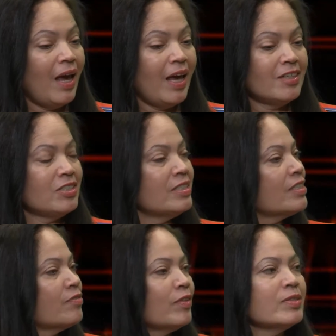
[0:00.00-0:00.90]
and she
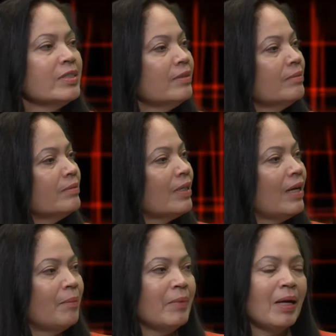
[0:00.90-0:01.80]
says, Rosa,
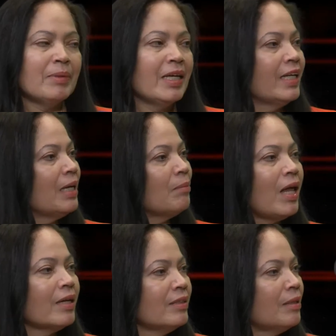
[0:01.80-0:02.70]
I'm getting him
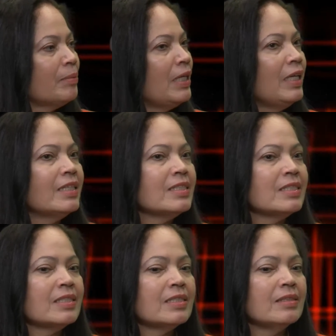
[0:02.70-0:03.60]
locked up. He
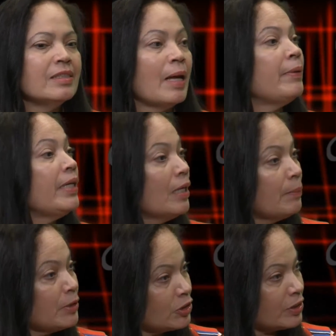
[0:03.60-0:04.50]
is deputy
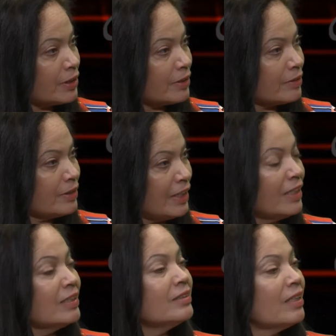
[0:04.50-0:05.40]
commissioner
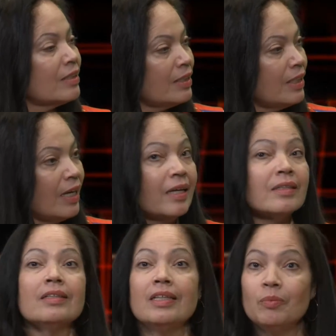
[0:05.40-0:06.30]
in Kentucky,
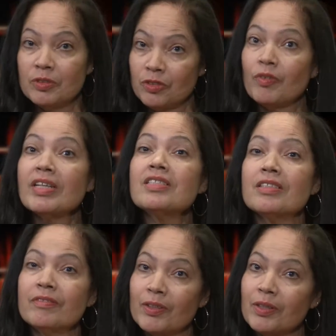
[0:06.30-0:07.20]
and he was
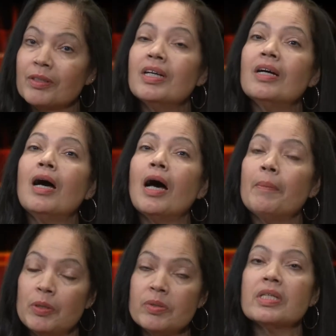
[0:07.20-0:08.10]
arrested for
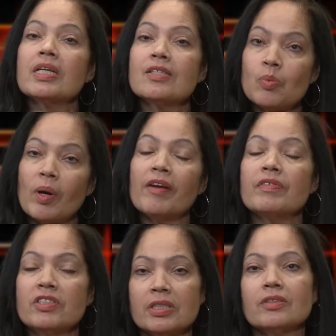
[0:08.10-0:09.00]
abusing his wife
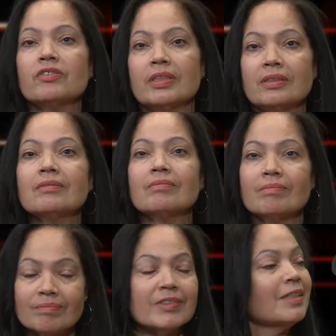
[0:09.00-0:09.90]
and children.
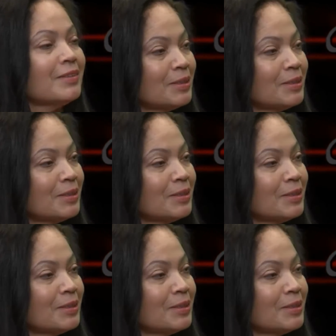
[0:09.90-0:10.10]
Yes.